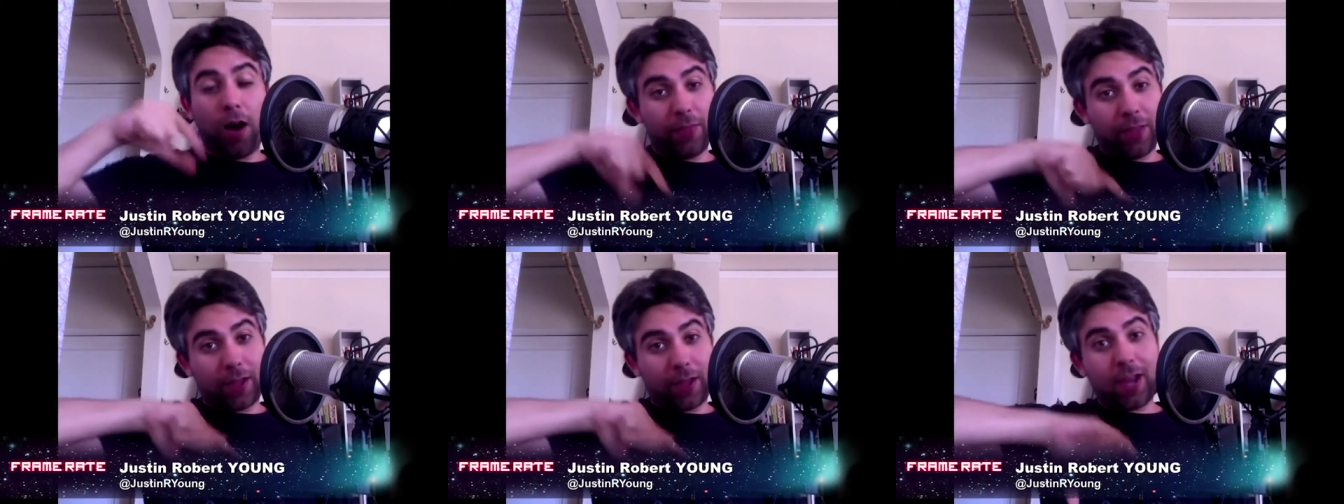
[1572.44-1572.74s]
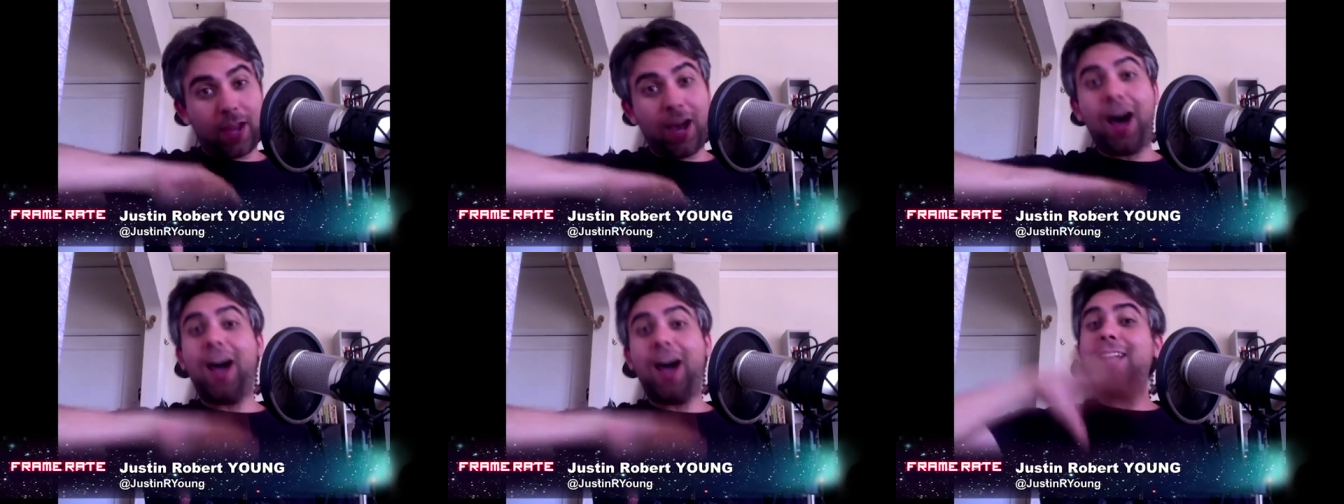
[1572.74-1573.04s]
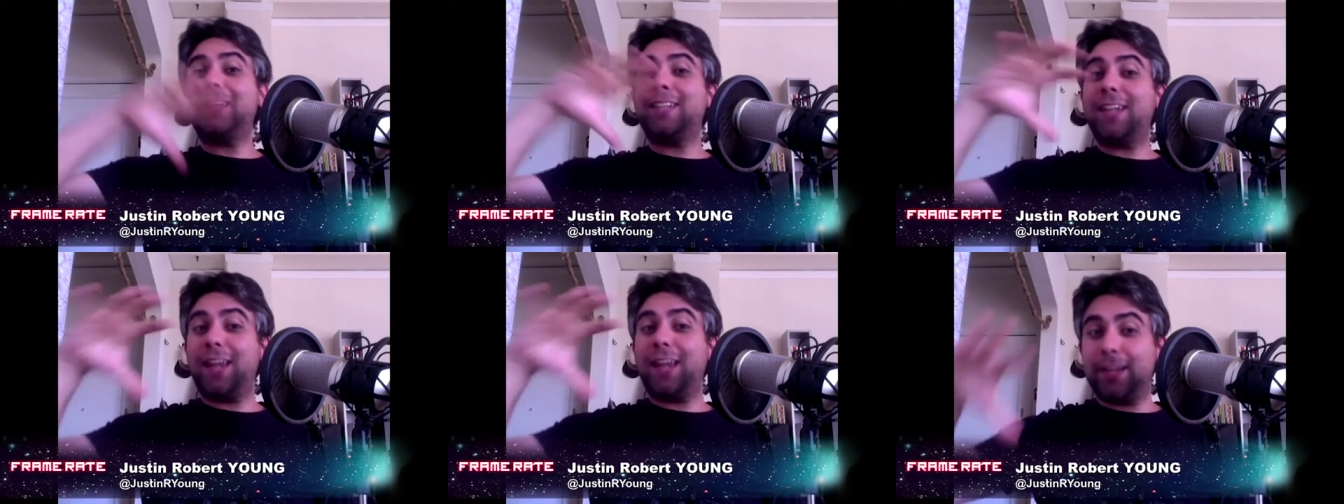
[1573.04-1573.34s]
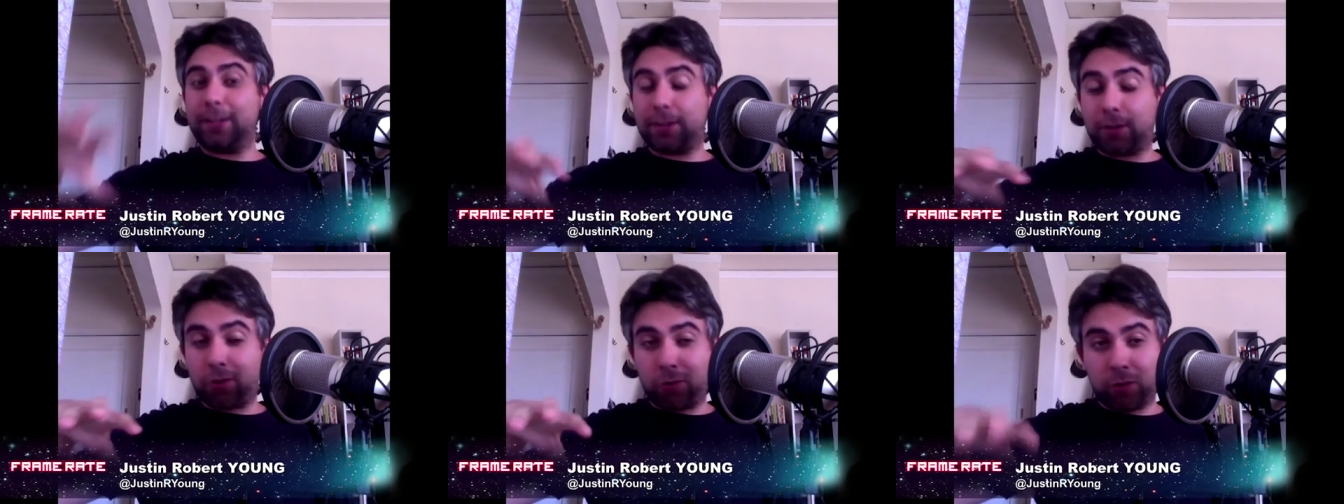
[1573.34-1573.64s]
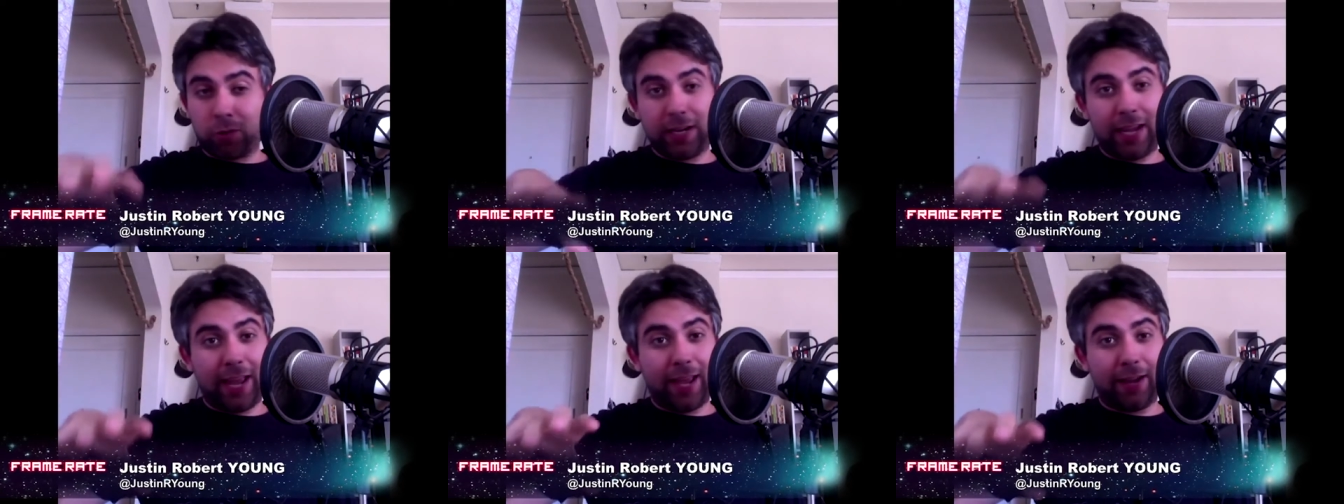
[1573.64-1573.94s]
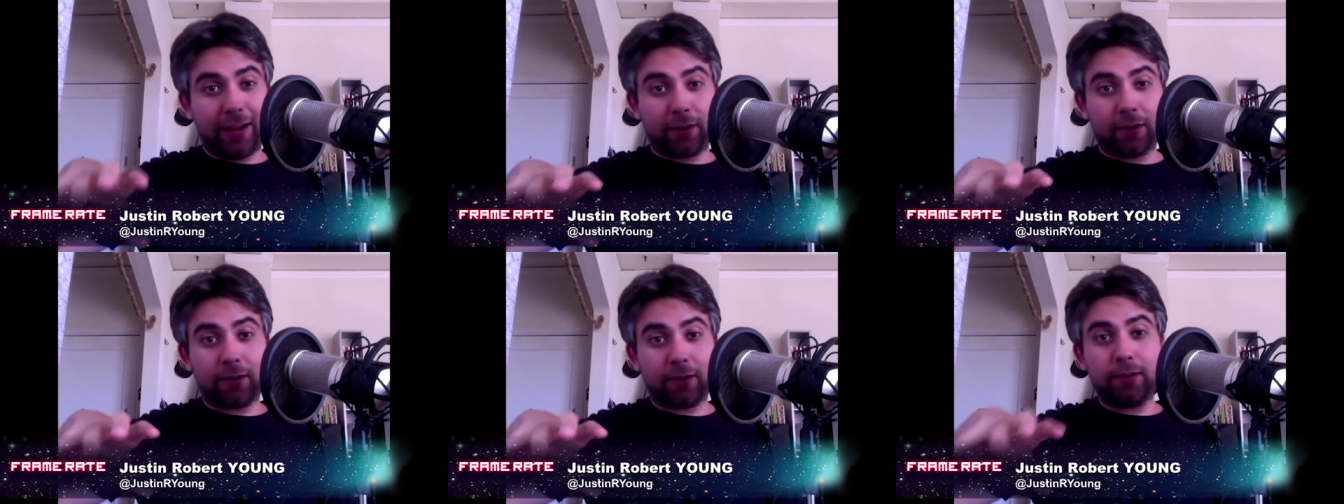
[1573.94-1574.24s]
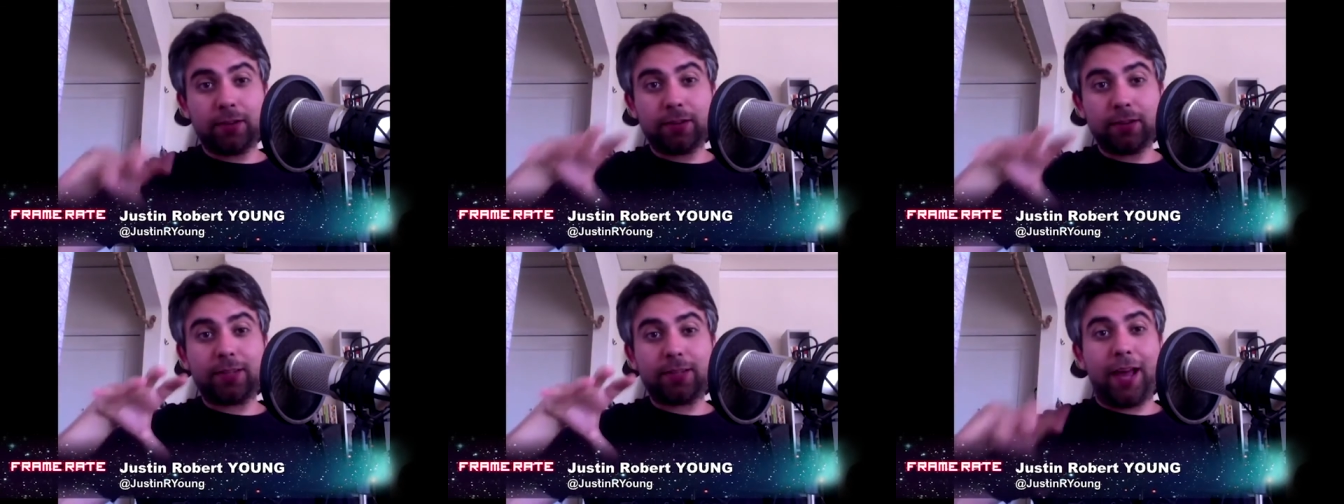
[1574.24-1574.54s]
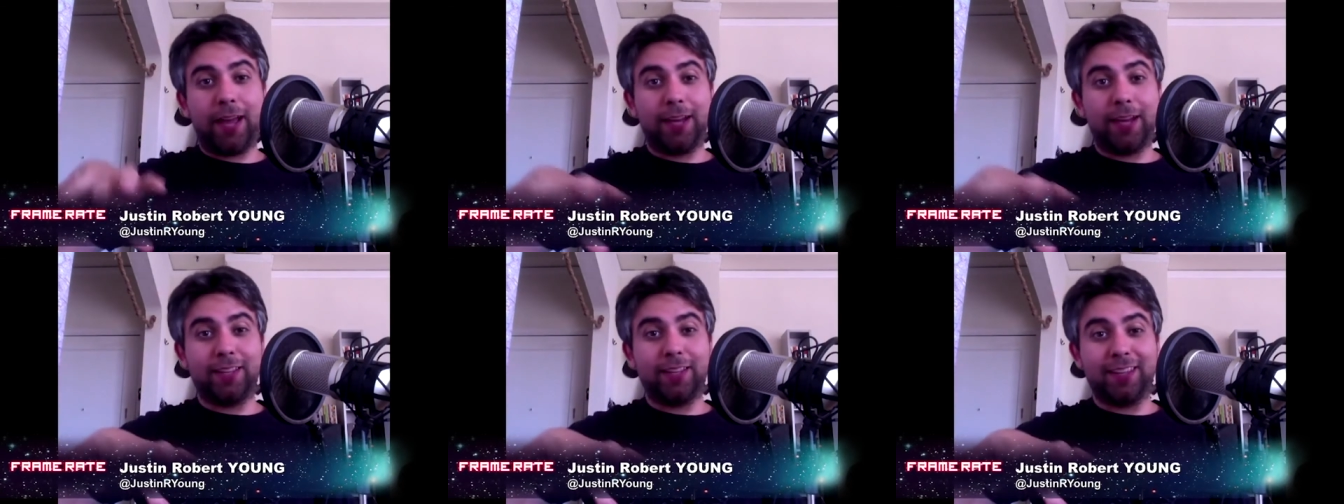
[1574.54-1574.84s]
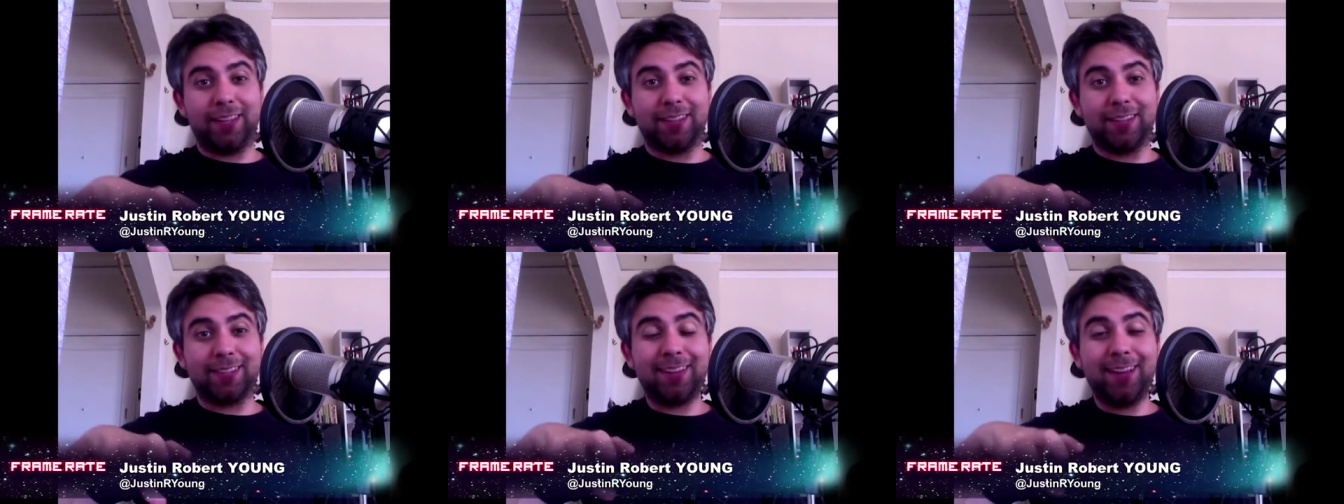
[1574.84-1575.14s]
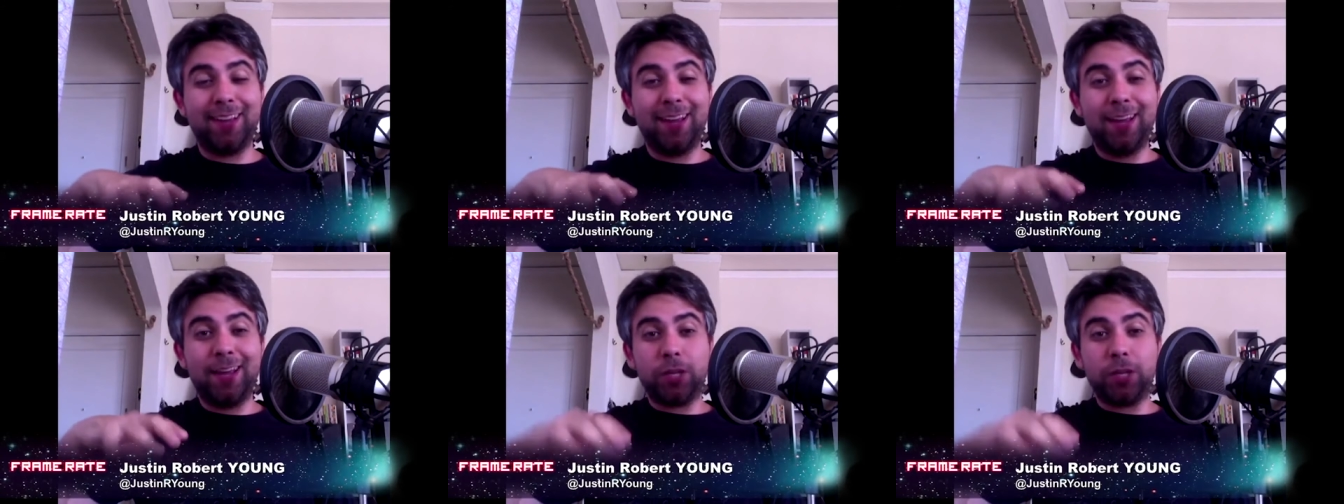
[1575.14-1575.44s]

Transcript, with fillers: on the content creator side of this,